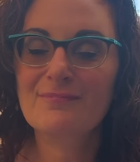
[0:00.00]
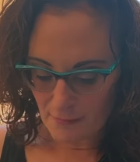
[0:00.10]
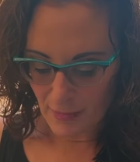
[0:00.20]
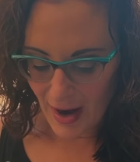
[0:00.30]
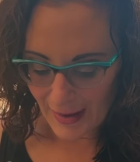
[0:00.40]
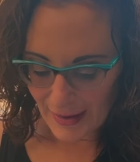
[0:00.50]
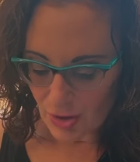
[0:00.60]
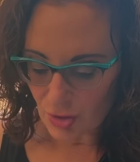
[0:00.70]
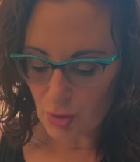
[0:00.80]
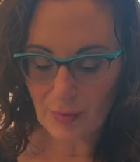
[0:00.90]
My
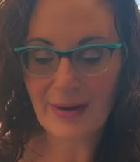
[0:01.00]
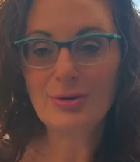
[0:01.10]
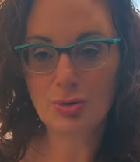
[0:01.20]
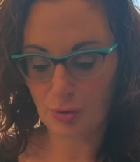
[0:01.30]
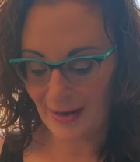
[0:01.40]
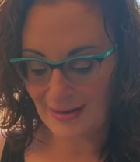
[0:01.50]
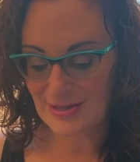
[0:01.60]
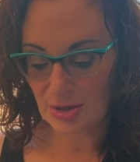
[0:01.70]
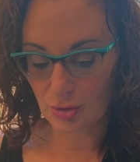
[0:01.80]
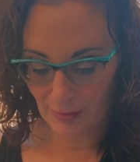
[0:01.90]

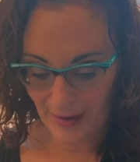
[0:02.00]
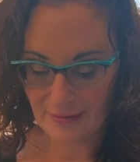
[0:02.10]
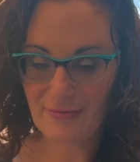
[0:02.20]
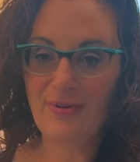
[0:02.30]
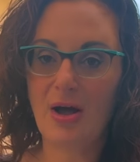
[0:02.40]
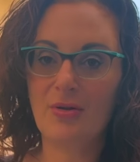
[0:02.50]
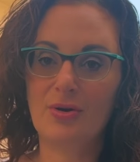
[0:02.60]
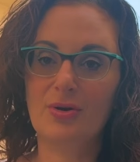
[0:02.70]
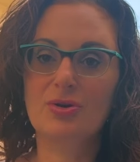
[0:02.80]
great-great-grandfather,